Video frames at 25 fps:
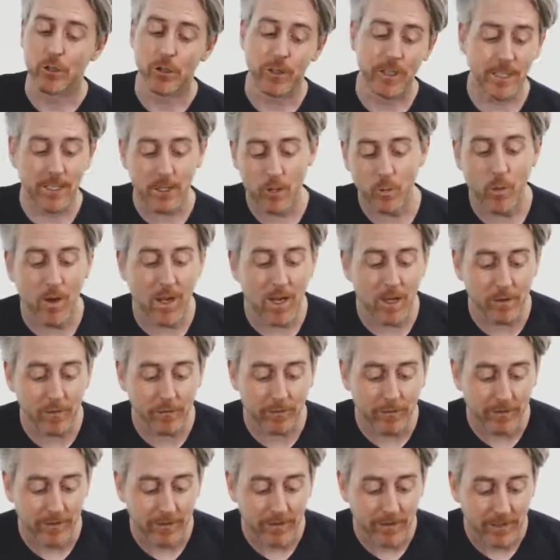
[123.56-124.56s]
you can get 12,
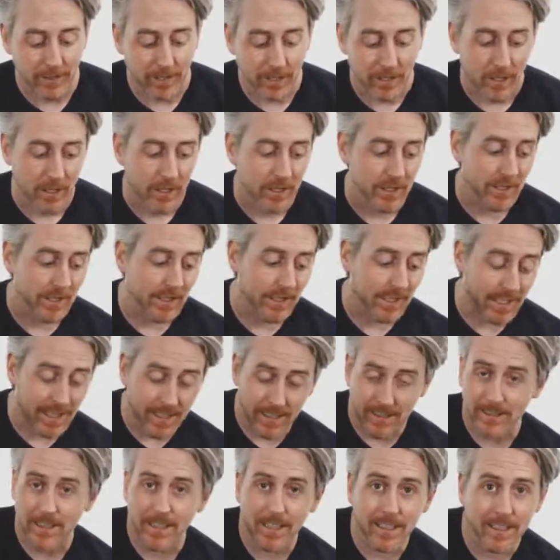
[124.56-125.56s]
you can get
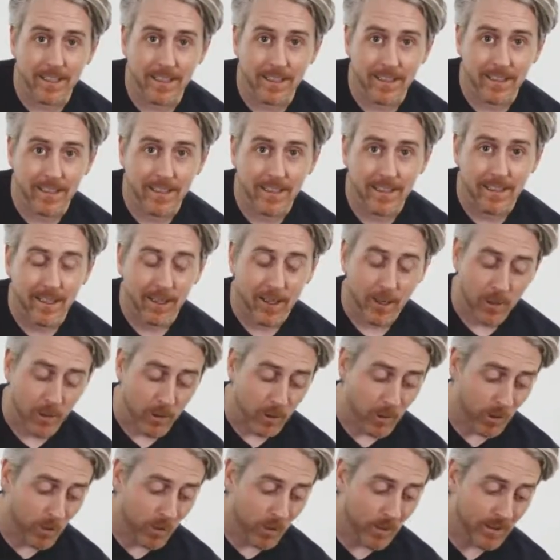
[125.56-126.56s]
18,
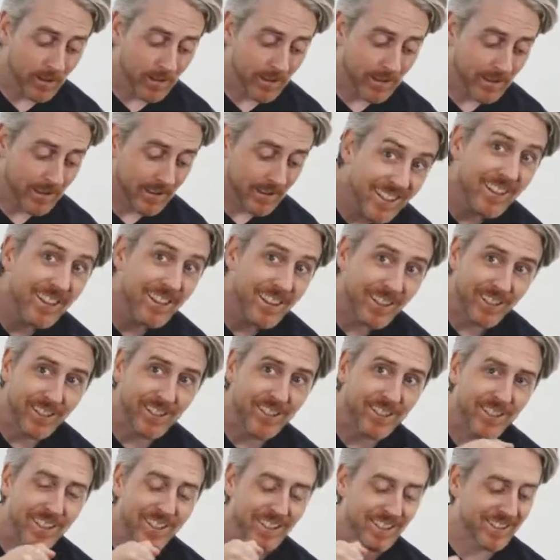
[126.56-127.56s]
or
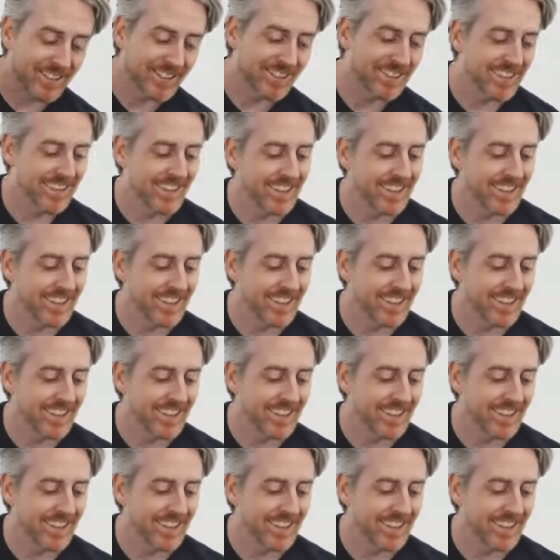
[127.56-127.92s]
36.